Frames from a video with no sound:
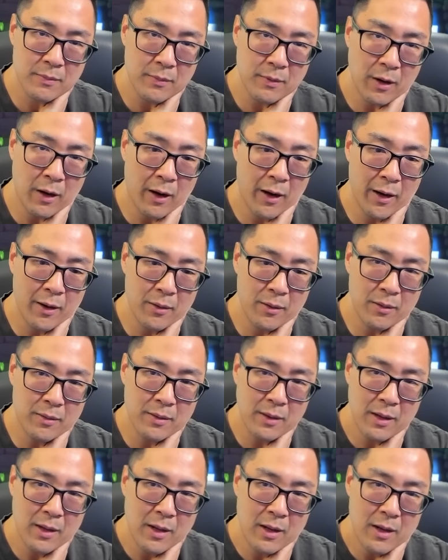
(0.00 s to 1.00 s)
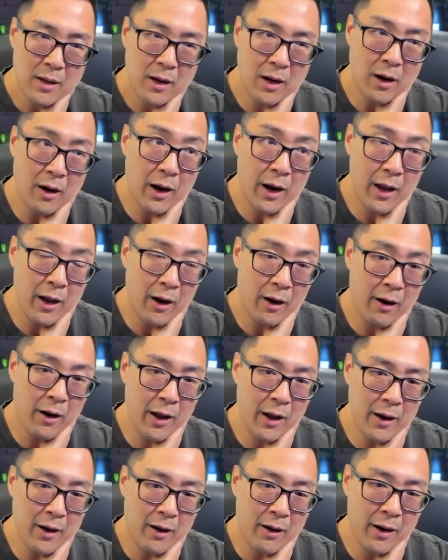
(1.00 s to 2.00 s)
Alright.
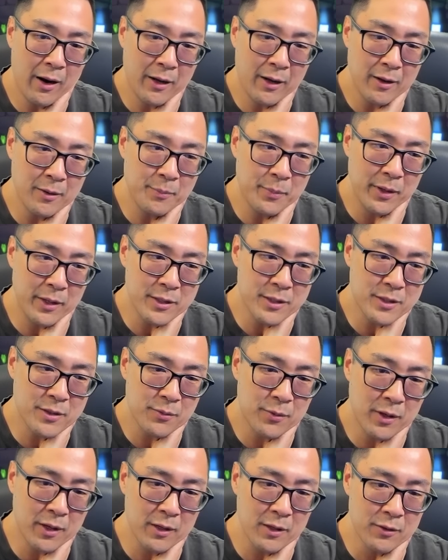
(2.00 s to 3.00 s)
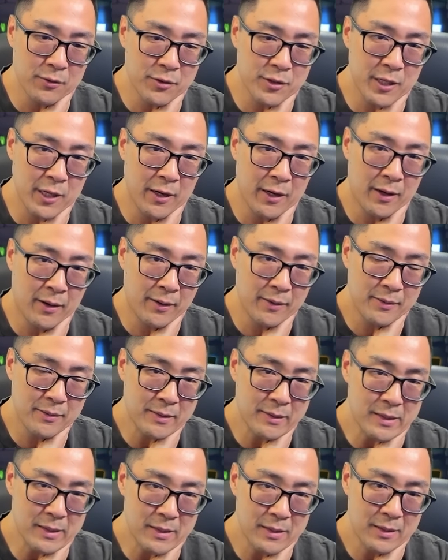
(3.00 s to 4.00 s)
Alright. Good beats. We're gonna lose here.
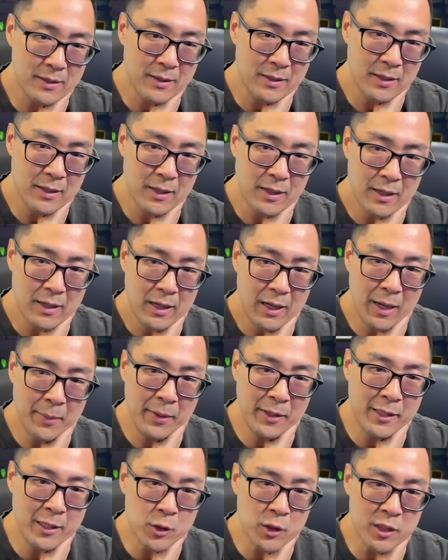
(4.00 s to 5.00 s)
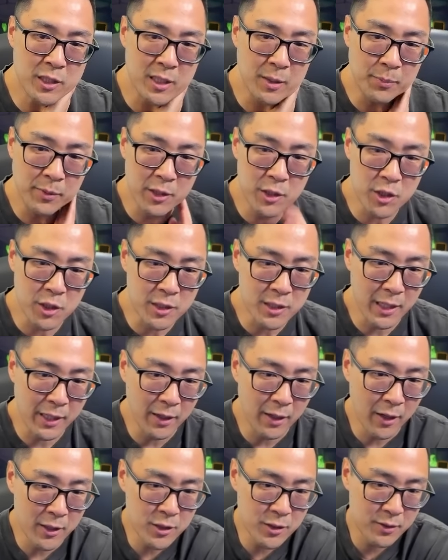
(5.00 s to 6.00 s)
I mean, this is simply just like
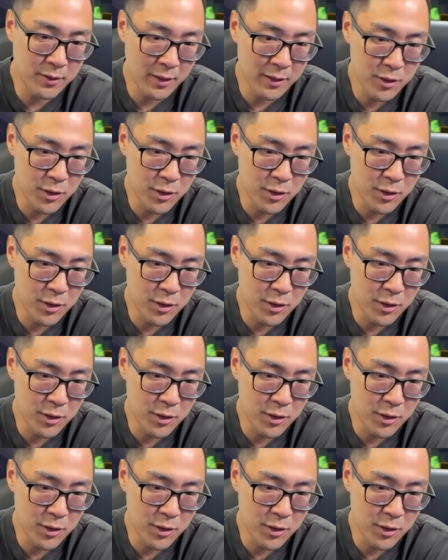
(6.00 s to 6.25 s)
us. That's